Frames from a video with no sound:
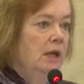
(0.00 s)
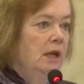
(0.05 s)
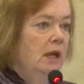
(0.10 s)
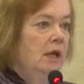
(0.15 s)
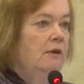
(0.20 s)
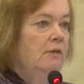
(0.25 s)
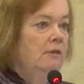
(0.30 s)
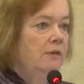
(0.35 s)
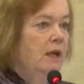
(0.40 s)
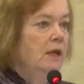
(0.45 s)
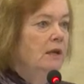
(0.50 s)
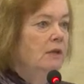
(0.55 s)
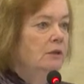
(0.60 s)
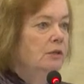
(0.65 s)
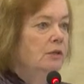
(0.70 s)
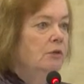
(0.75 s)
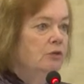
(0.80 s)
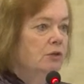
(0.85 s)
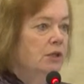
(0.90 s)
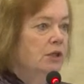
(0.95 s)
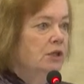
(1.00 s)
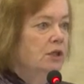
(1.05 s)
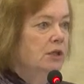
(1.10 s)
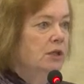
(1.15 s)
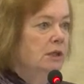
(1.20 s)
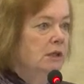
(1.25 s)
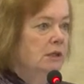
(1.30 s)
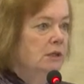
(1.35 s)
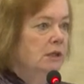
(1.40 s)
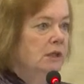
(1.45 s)
if their
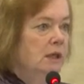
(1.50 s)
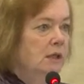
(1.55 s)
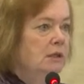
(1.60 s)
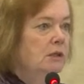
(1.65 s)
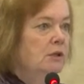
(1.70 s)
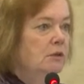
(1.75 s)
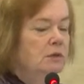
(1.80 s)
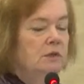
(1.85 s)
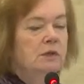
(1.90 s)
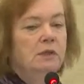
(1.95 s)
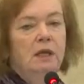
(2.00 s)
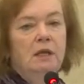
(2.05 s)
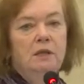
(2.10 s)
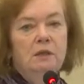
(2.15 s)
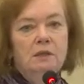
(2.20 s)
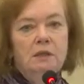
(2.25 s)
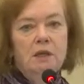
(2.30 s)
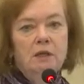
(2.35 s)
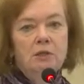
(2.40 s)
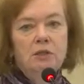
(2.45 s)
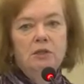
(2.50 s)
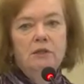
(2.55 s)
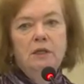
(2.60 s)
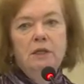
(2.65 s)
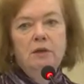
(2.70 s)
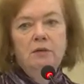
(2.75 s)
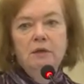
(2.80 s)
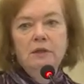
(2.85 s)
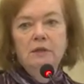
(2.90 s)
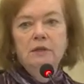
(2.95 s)
nutrition continues in such
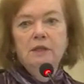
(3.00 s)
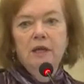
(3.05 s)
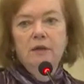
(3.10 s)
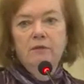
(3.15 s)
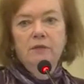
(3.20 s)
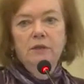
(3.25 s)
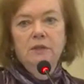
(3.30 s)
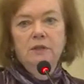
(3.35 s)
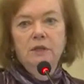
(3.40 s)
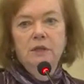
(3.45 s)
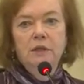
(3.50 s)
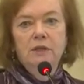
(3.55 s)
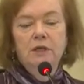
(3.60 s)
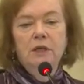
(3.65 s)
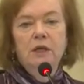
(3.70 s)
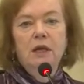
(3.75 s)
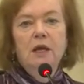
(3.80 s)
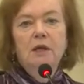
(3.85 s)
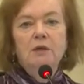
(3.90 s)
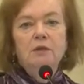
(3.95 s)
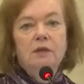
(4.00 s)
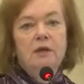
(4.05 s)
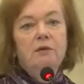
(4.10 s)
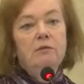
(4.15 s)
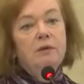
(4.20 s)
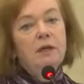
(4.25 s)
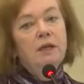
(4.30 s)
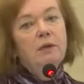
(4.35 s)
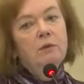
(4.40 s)
serious deficit. So I really